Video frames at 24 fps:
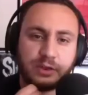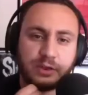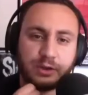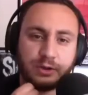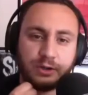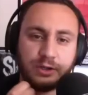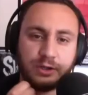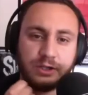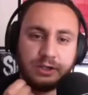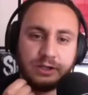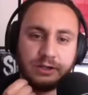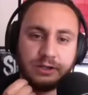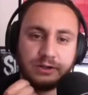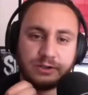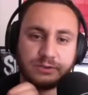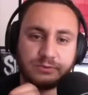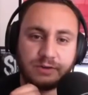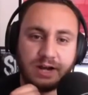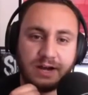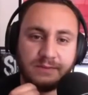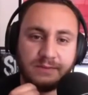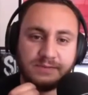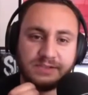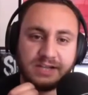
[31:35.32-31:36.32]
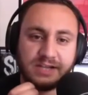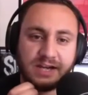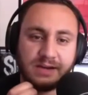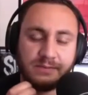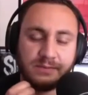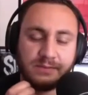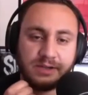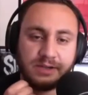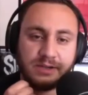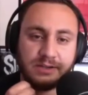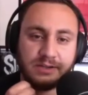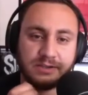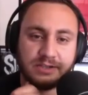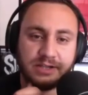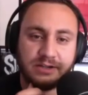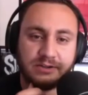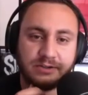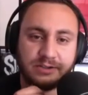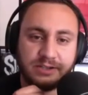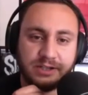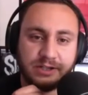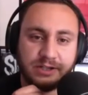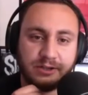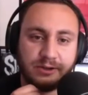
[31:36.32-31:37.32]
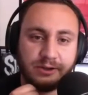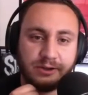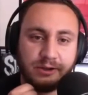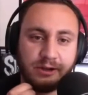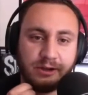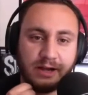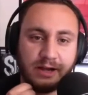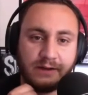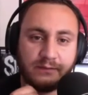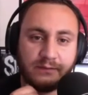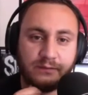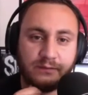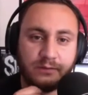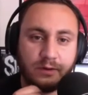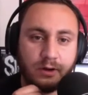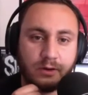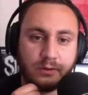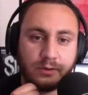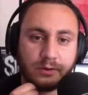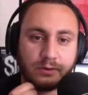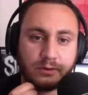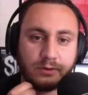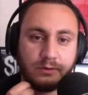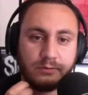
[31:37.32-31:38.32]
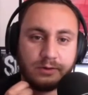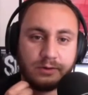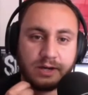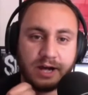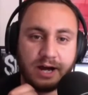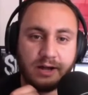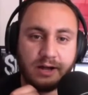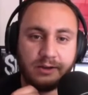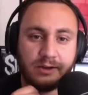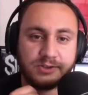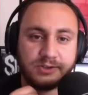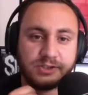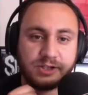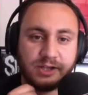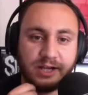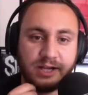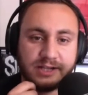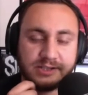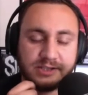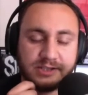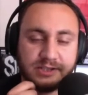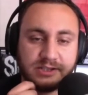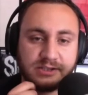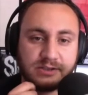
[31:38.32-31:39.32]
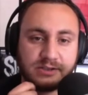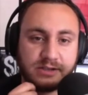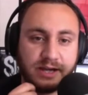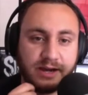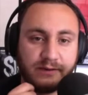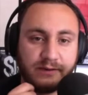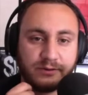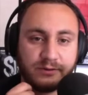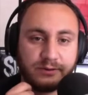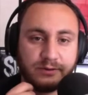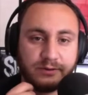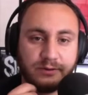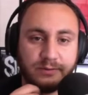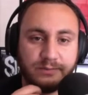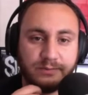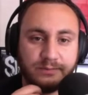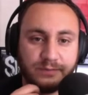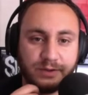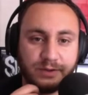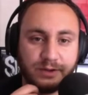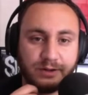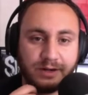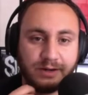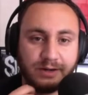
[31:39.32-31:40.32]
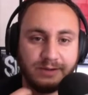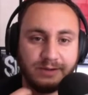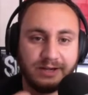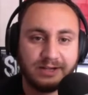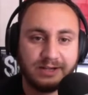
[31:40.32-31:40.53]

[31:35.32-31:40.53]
give it 30 years. Rob Zombie and Tarantino, they'll have their own college classes after them. You